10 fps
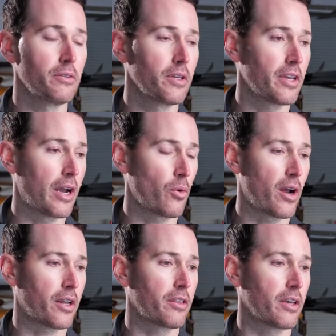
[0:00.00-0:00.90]
And the
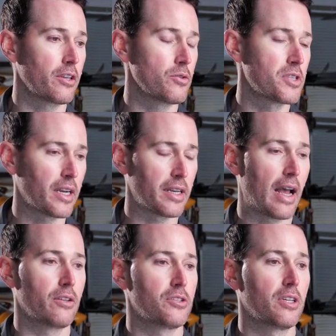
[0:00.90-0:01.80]
ironic thing, I use that
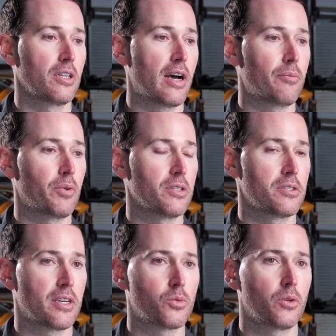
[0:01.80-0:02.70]
analogy a lot because
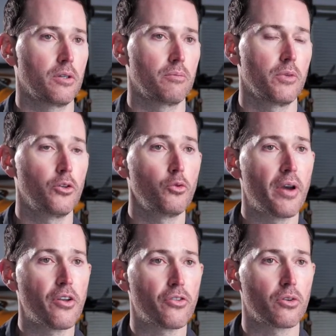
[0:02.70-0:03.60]
that's what a new
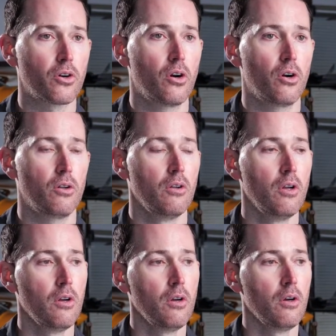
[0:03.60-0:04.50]
patient call,
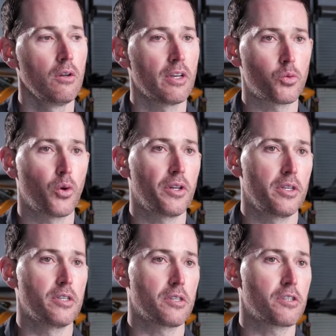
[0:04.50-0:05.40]
that's what it
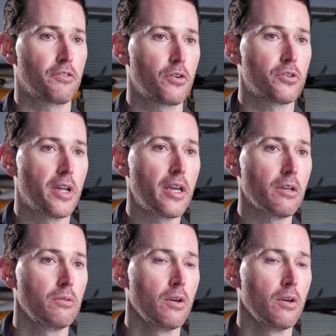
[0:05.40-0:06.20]
is. It's a first date.